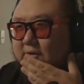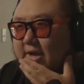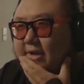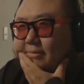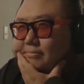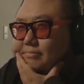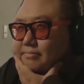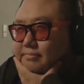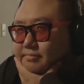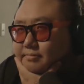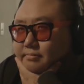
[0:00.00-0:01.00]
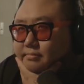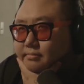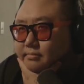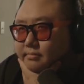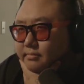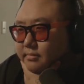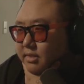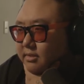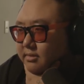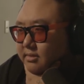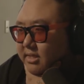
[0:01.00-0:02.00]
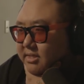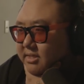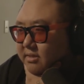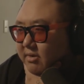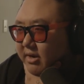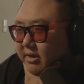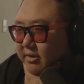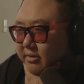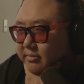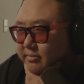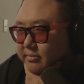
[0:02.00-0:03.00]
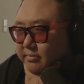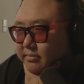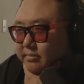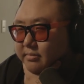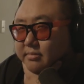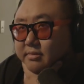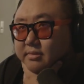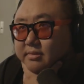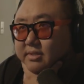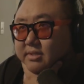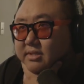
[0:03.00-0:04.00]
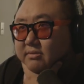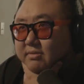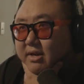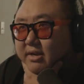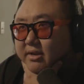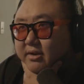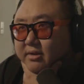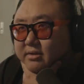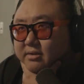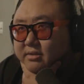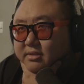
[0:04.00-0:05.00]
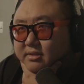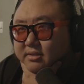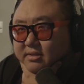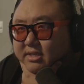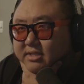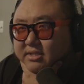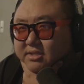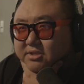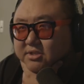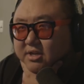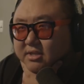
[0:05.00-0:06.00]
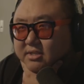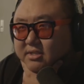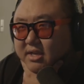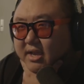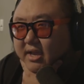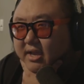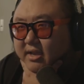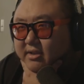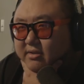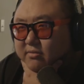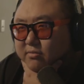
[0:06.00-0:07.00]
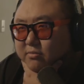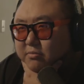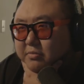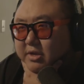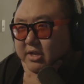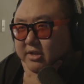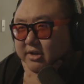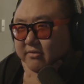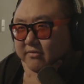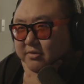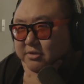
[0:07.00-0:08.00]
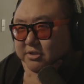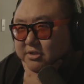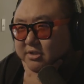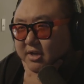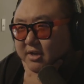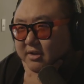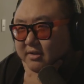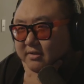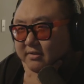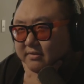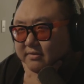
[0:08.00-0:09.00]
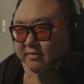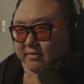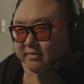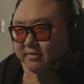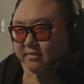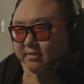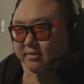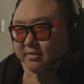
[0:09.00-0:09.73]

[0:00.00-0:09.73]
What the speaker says: Okay. This scene right here. This scene right here. This is just a redone version of